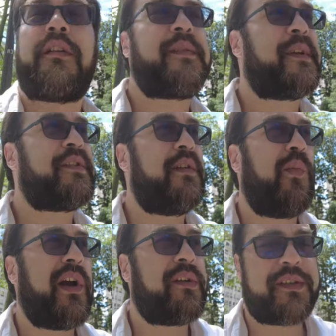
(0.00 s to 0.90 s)
especially in
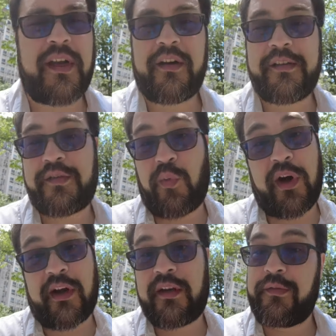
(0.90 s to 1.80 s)
Buenos Aires, you
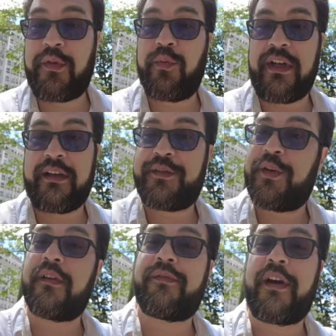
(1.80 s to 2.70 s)
walk a few blocks,
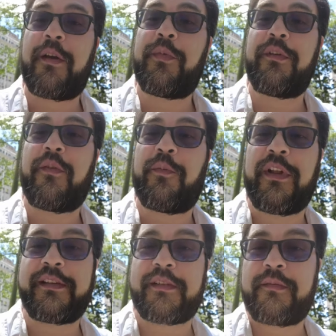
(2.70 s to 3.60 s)
you're going to find a beautiful
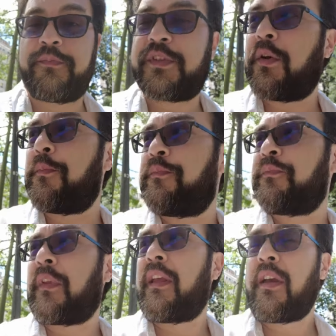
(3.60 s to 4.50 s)
plaza. So
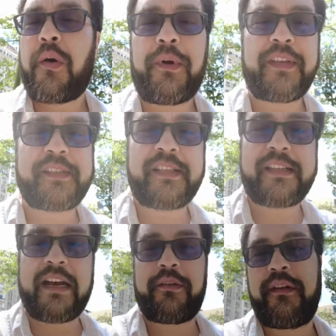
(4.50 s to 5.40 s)
I wanted to sit
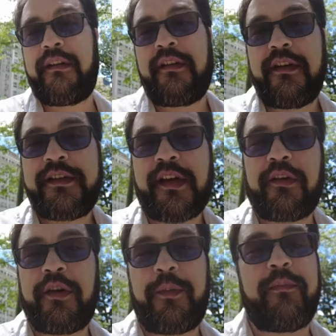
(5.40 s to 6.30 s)
down,
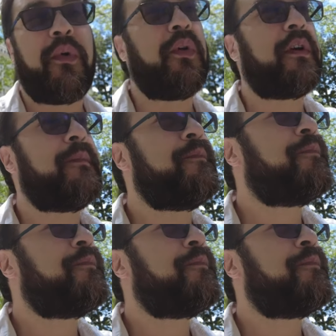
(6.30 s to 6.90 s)
talk a little bit more,